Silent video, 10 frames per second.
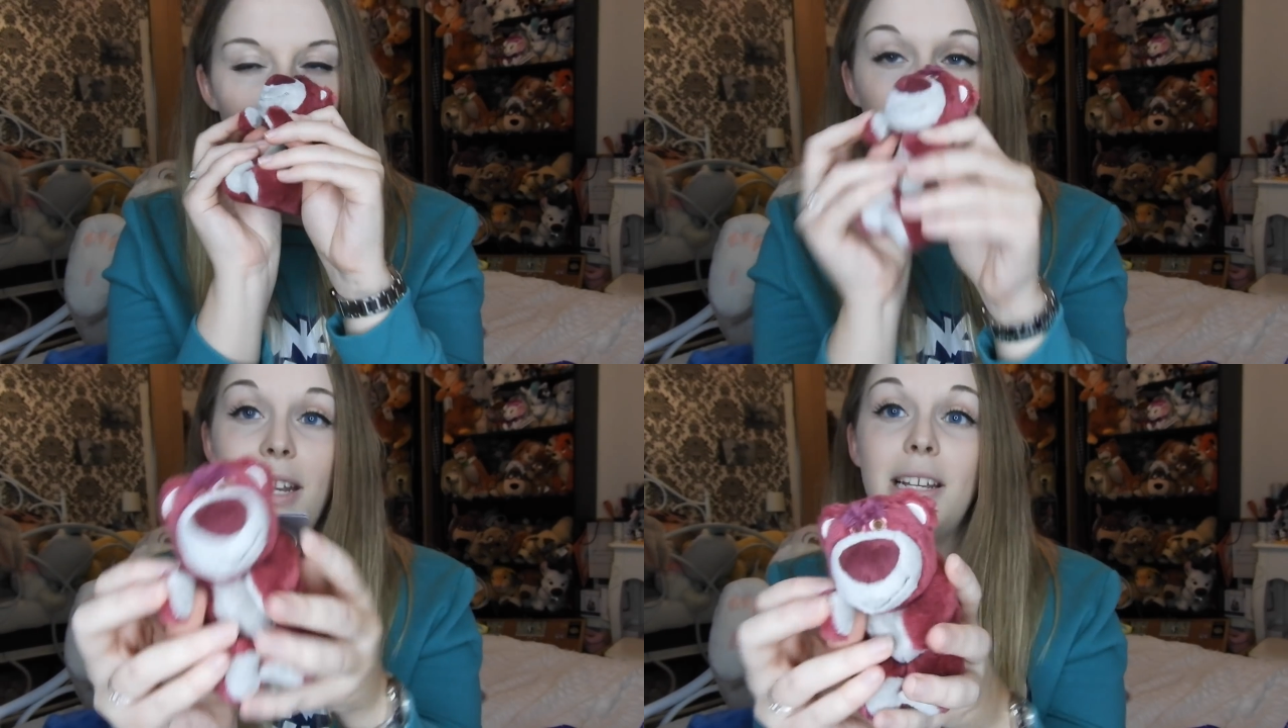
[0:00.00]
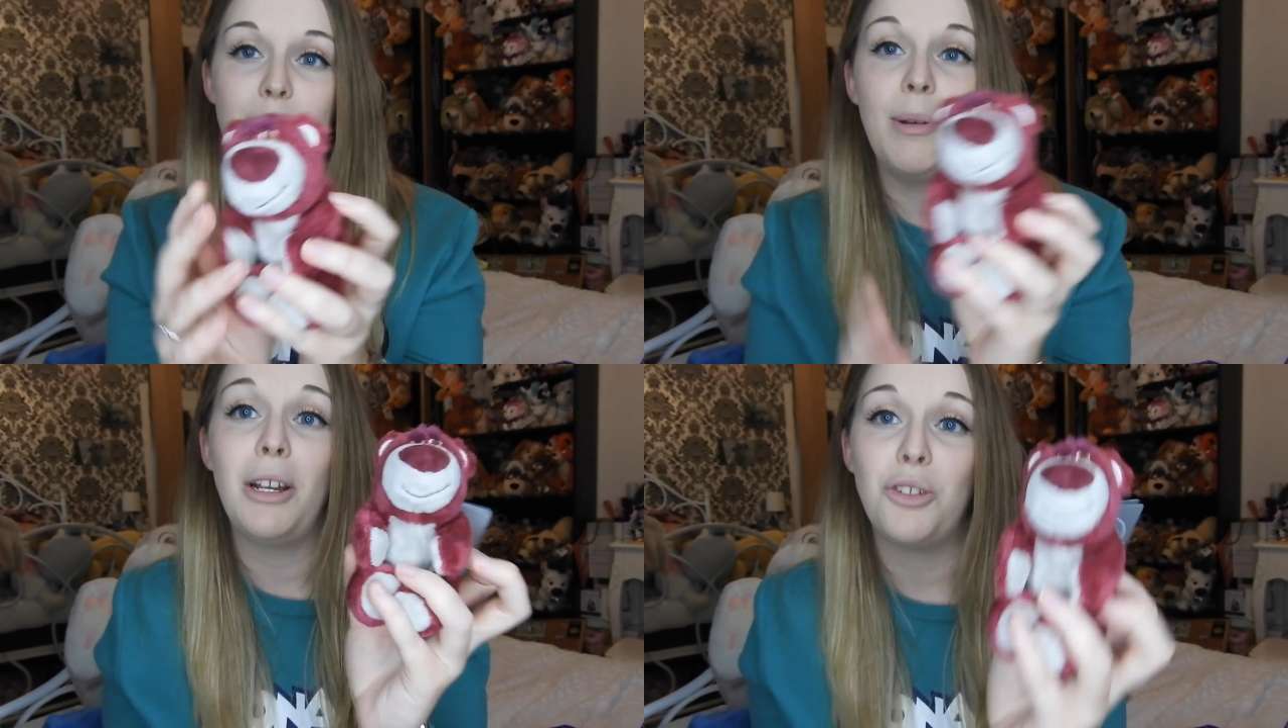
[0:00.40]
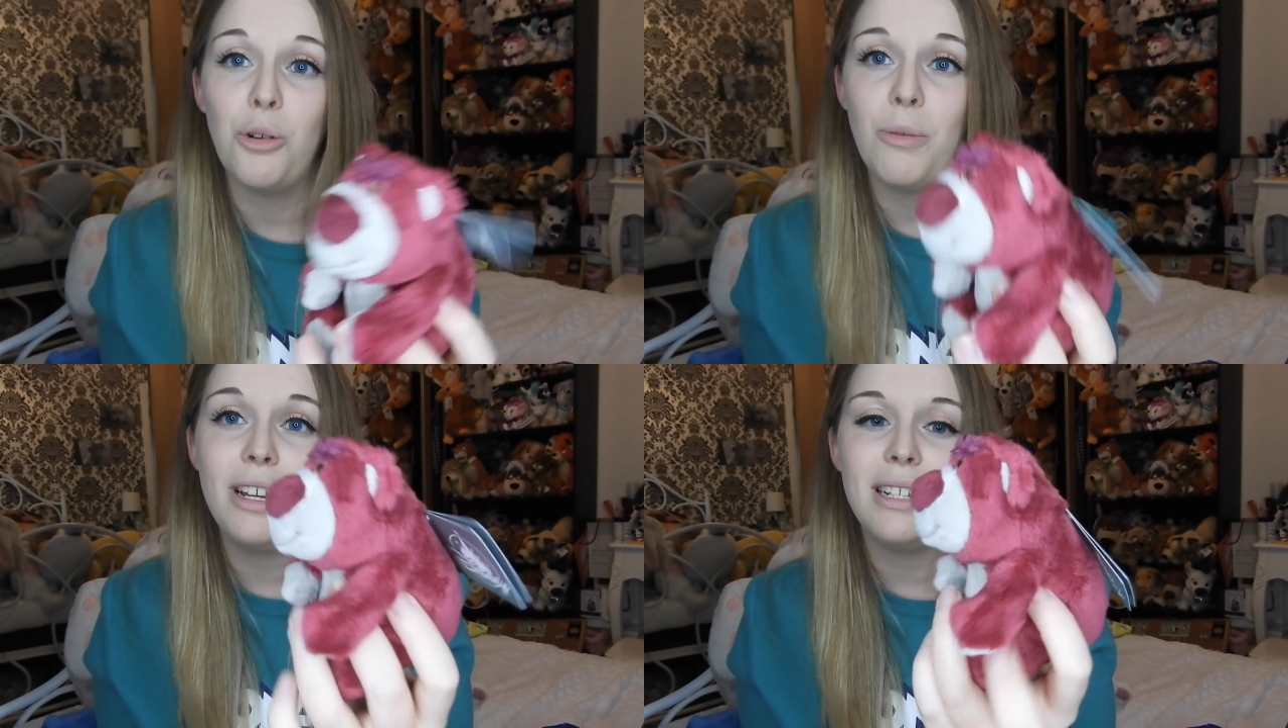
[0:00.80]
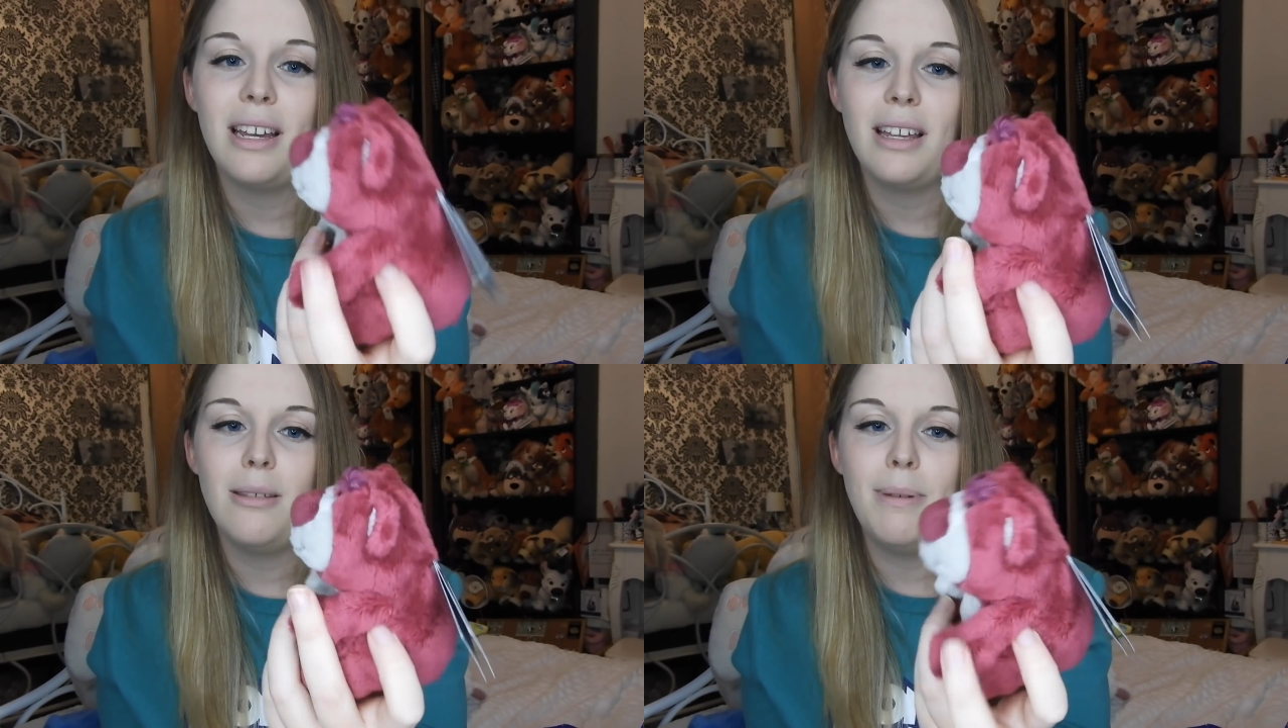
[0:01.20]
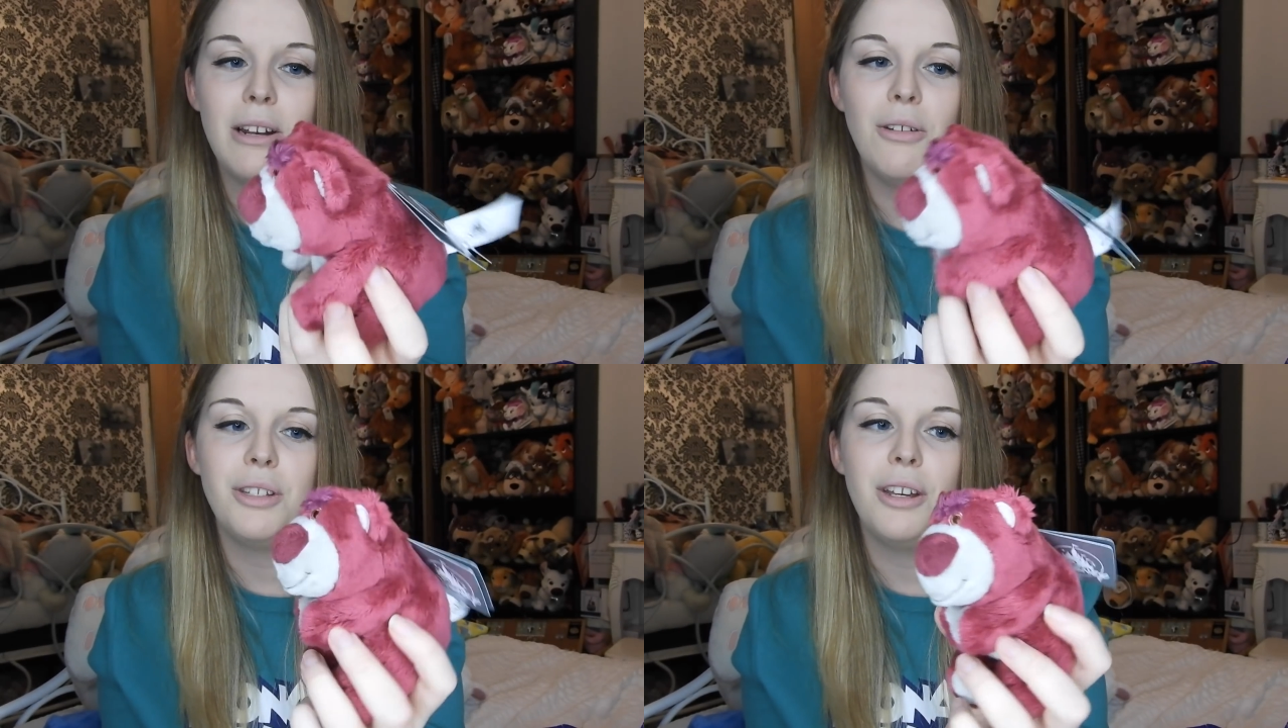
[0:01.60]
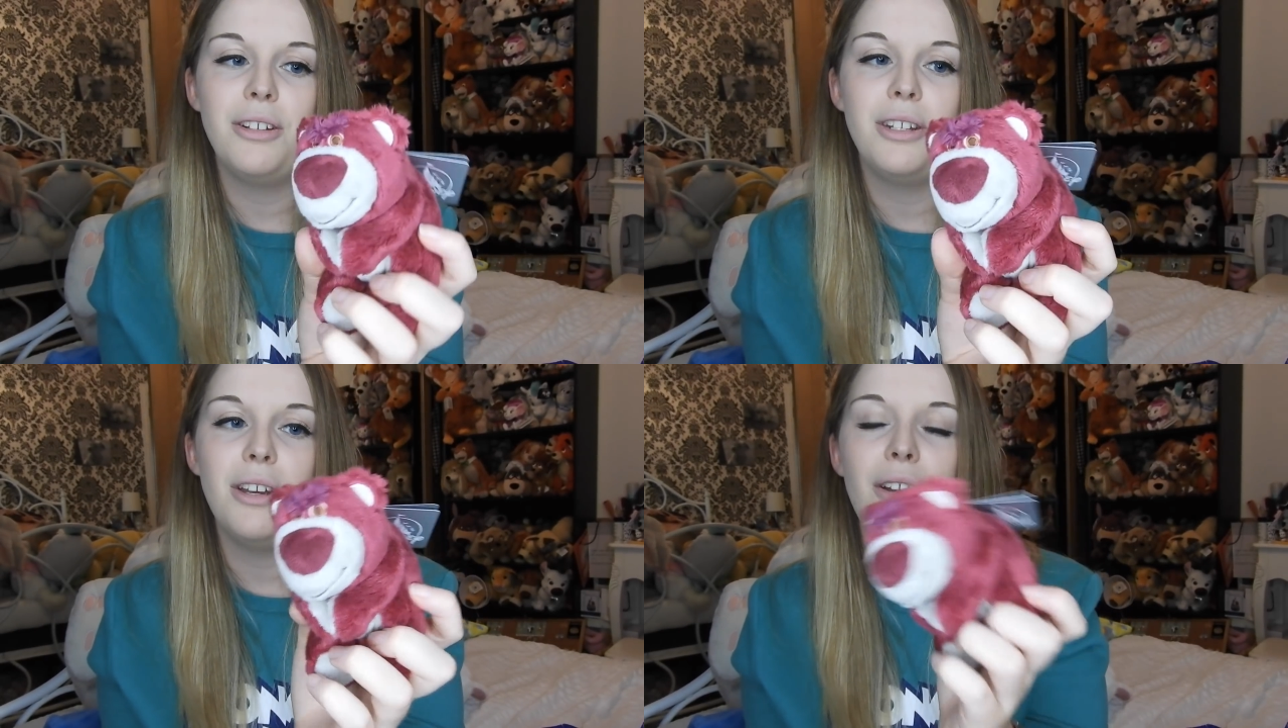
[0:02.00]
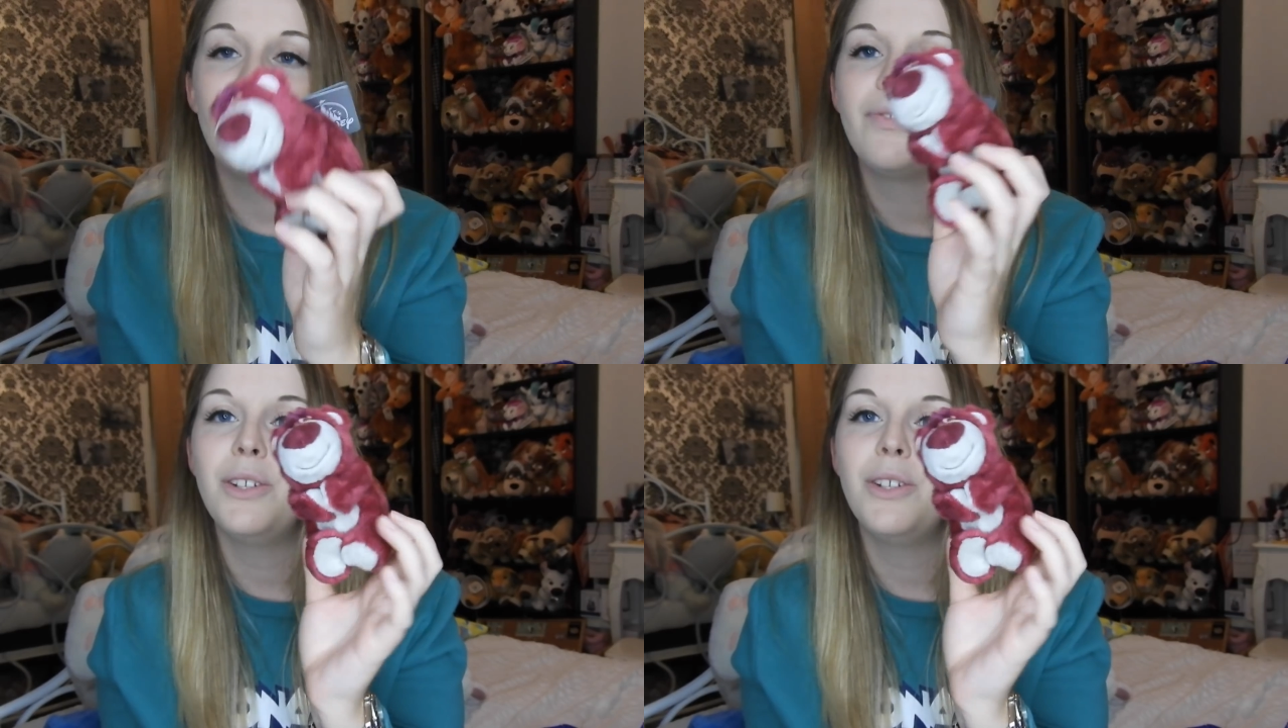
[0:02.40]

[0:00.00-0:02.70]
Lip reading: And he does smell like strawberries, like the big Lotsos do.